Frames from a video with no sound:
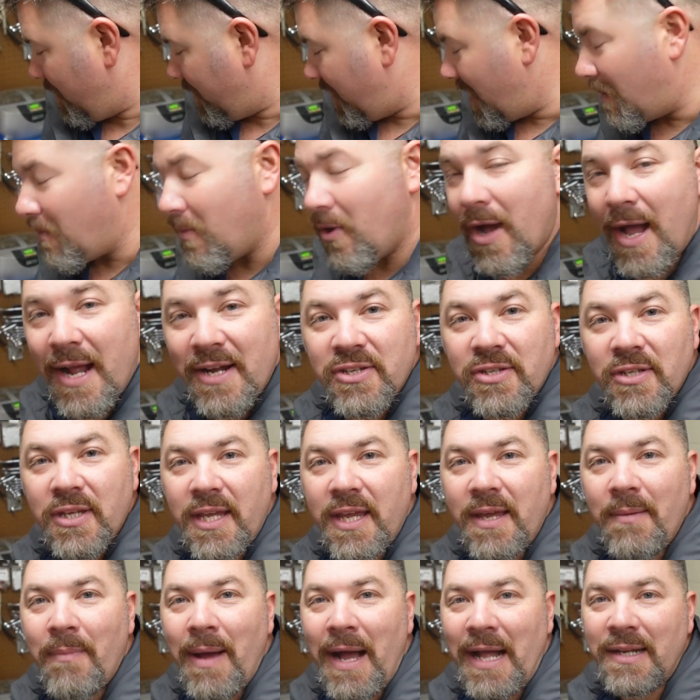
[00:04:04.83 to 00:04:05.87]
But I'm gonna actually
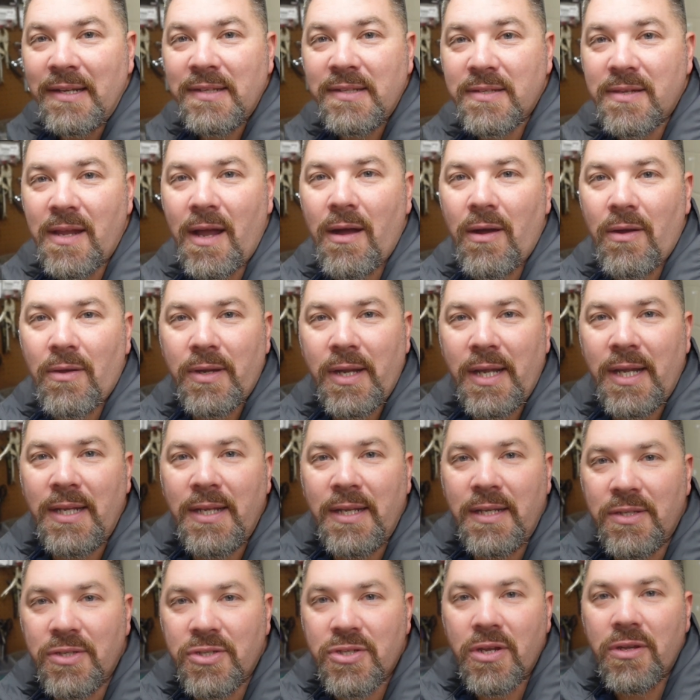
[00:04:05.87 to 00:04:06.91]
get mine installed and
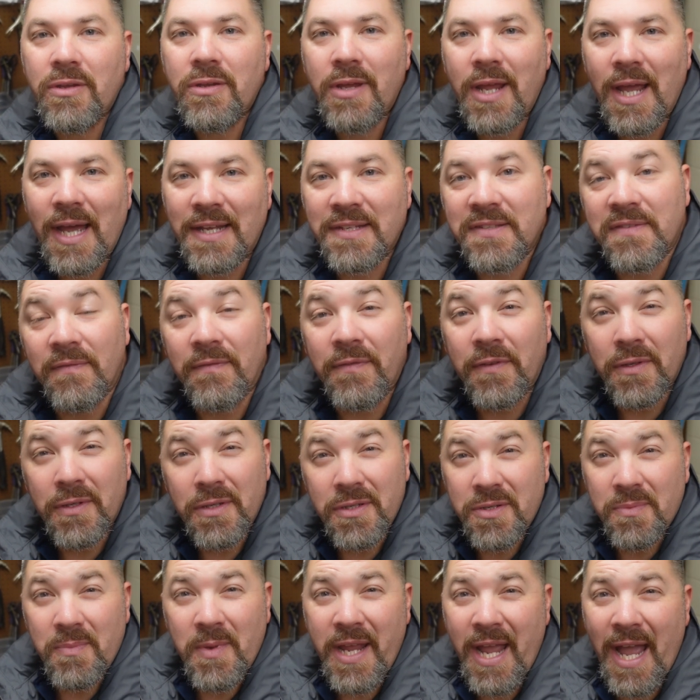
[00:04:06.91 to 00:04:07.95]
then show you guys some
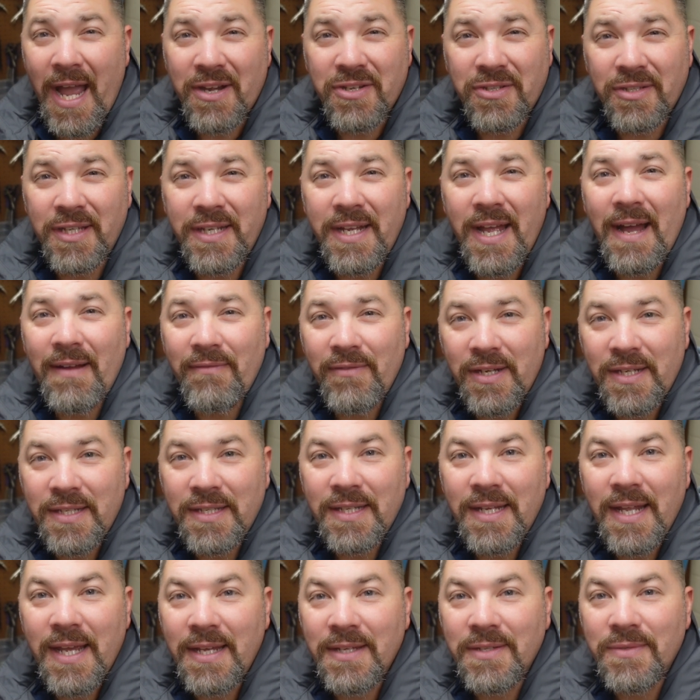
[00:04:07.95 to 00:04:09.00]
footage of me actually diving it
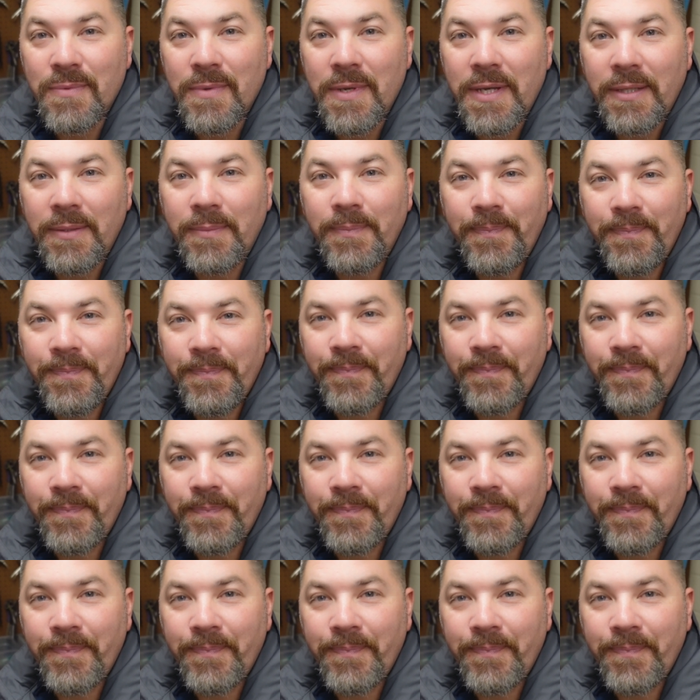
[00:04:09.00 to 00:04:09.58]
today as well.